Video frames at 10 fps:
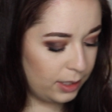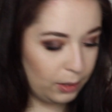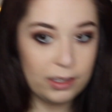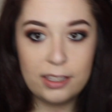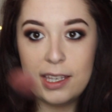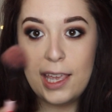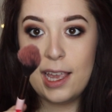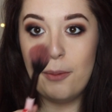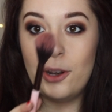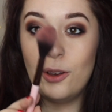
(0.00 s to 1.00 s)
So we'll
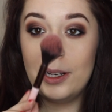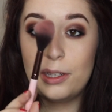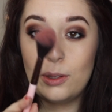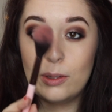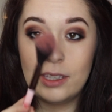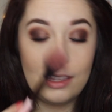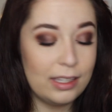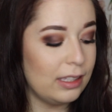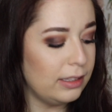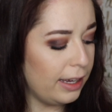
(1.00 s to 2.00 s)
see. I'm gonna go ahead and use
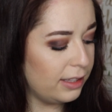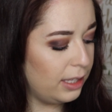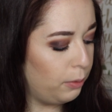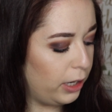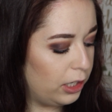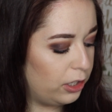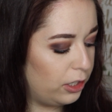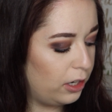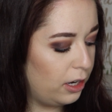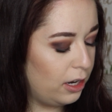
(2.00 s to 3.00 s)
this Luxie brush